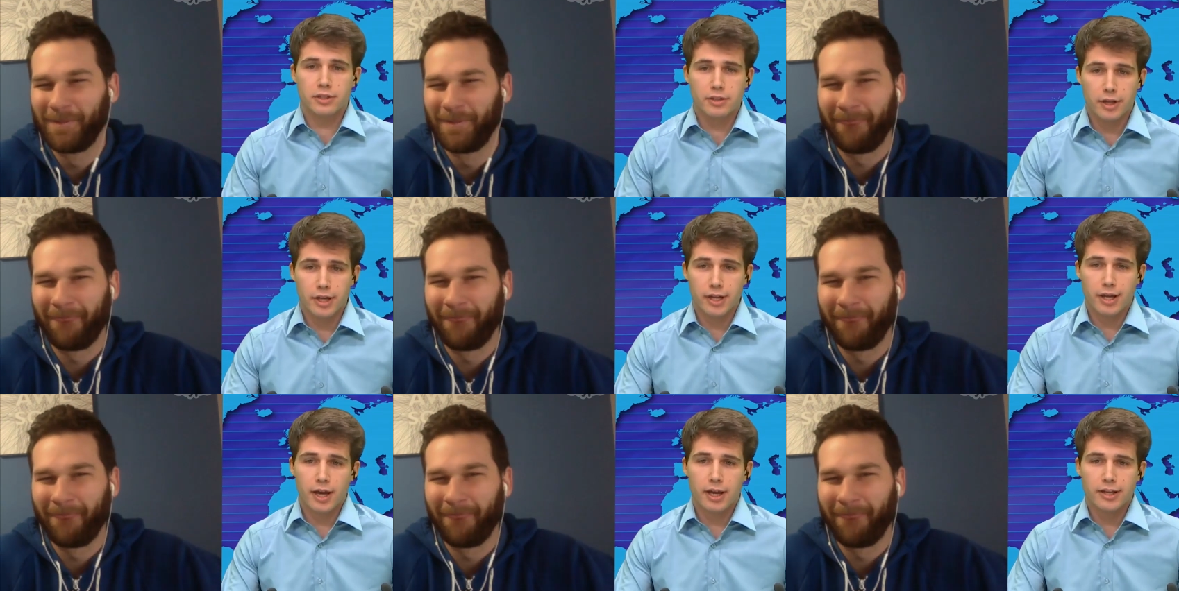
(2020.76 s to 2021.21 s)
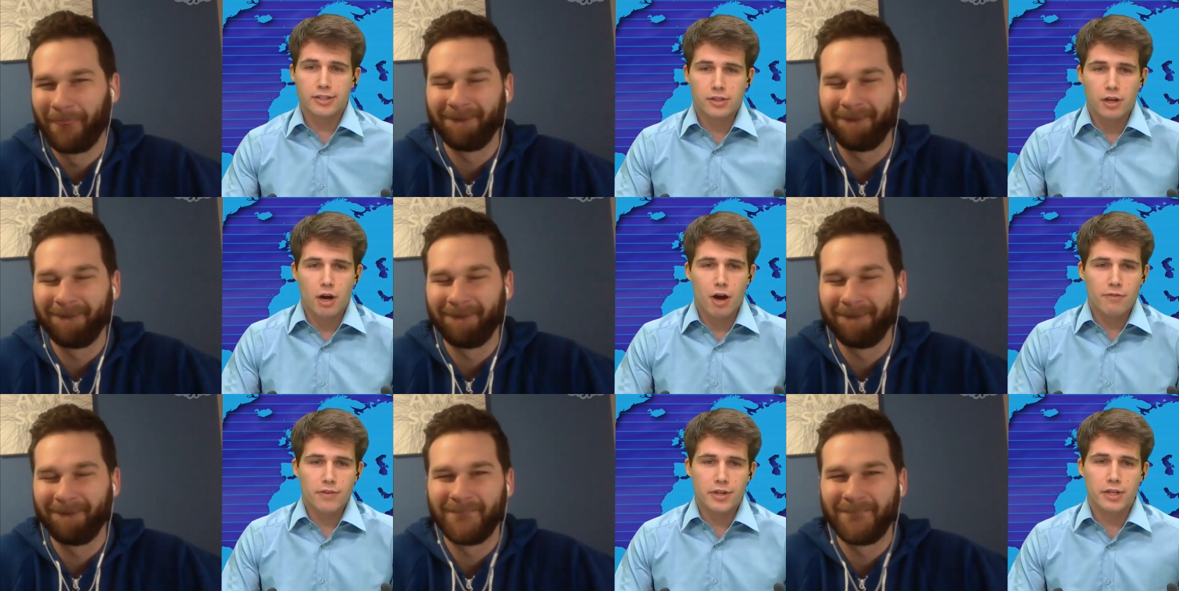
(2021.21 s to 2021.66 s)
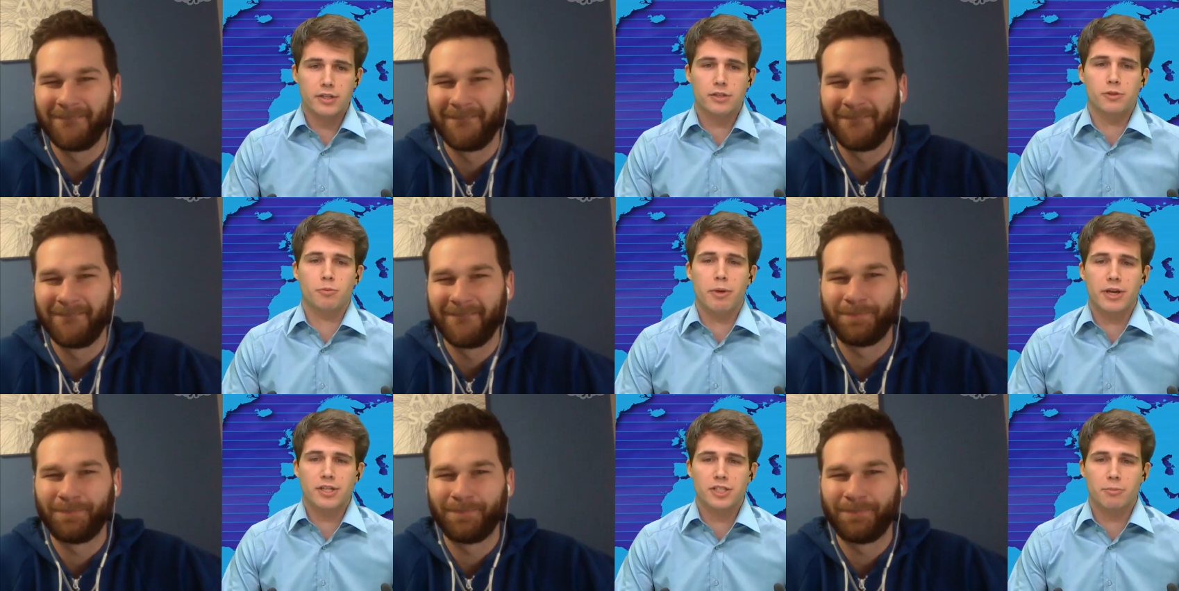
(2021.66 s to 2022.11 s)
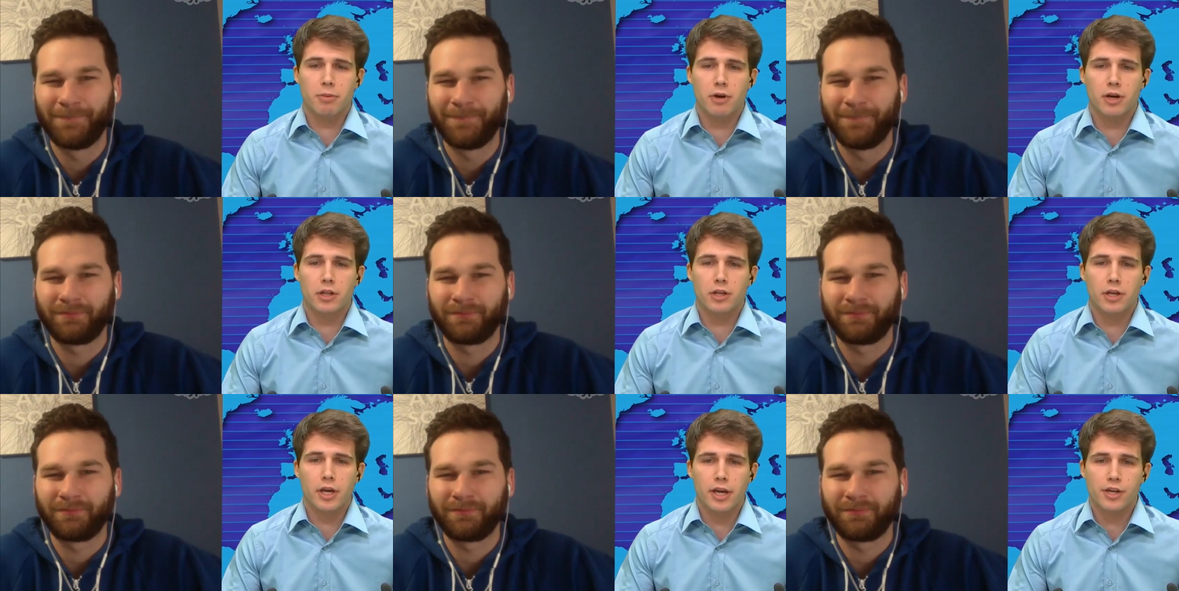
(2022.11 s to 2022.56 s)
Speaker 1: it's obvious based upon
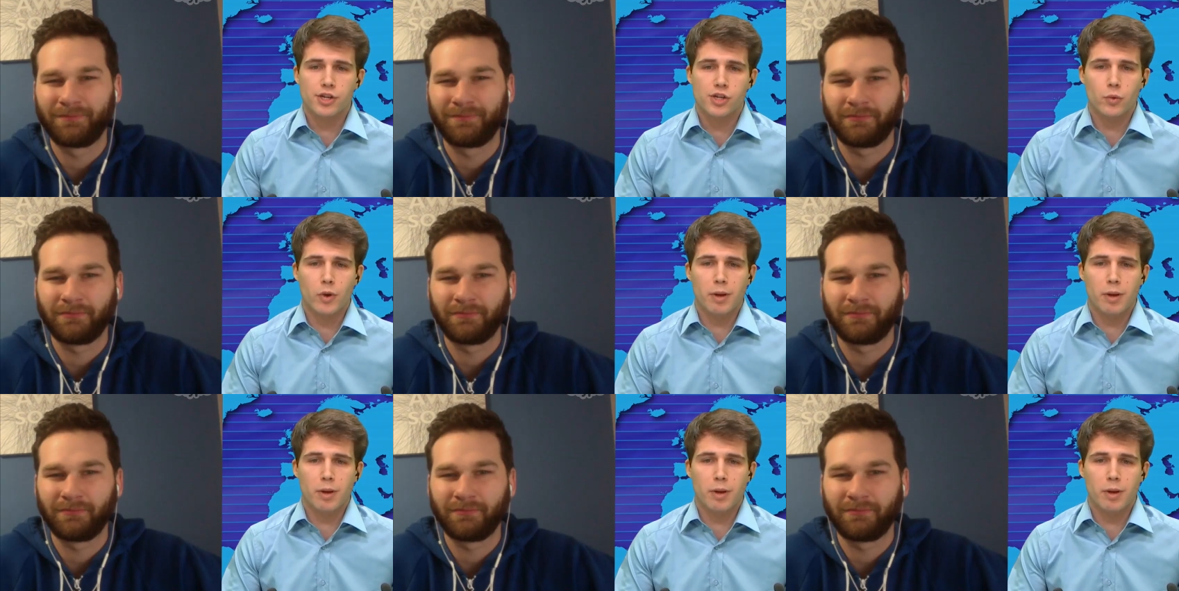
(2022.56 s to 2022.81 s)
looking at your